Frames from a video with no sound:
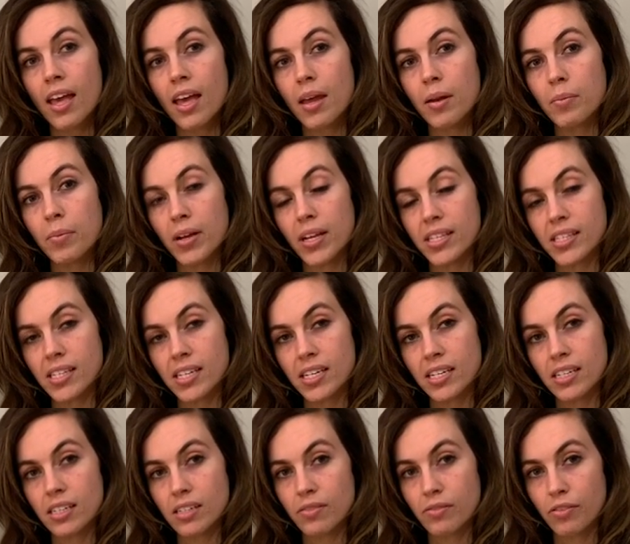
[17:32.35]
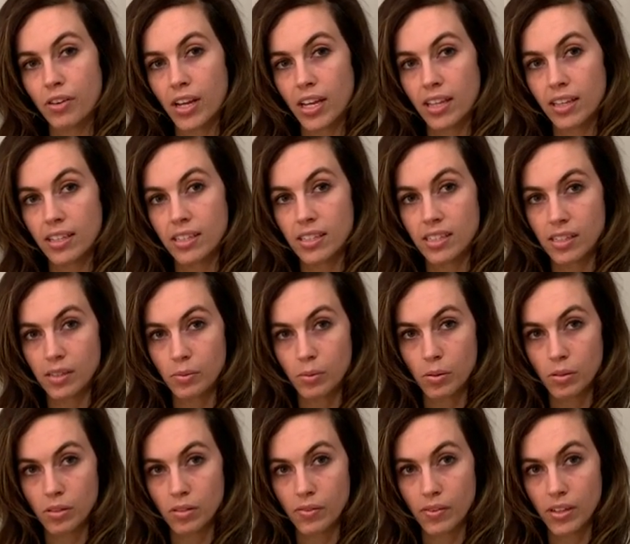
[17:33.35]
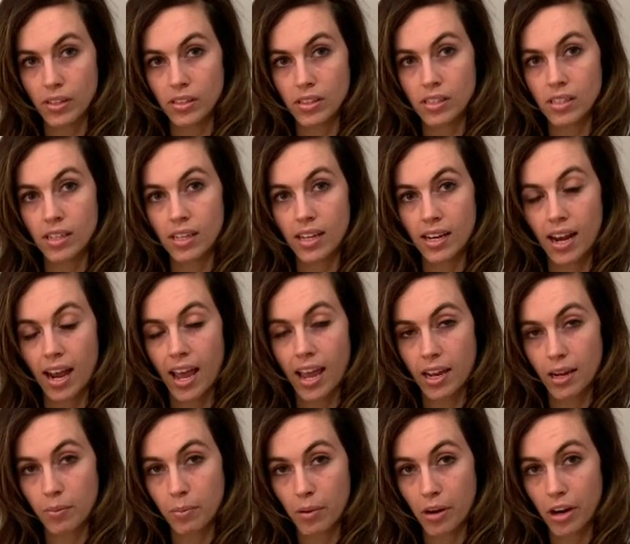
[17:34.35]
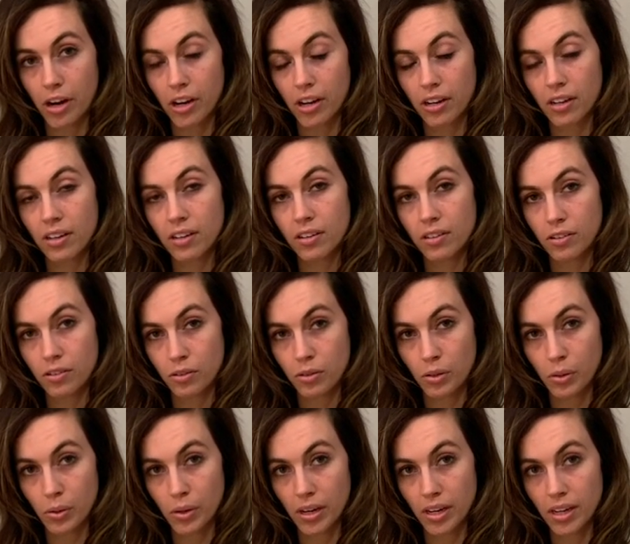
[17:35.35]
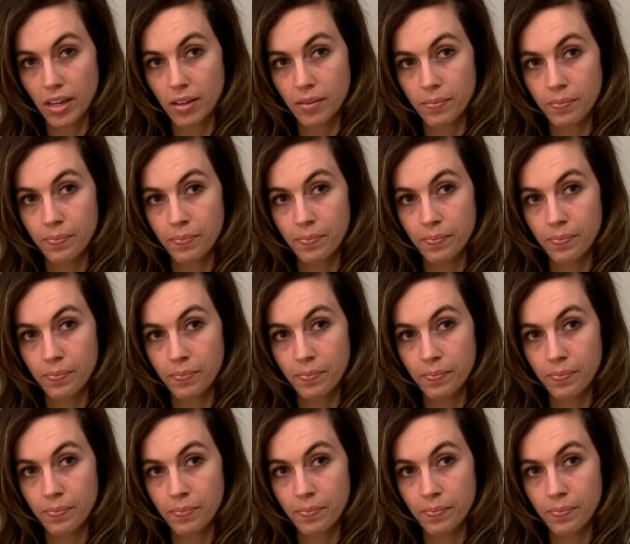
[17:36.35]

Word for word: and President Franklin D. Roosevelt in Hyde Park, New York.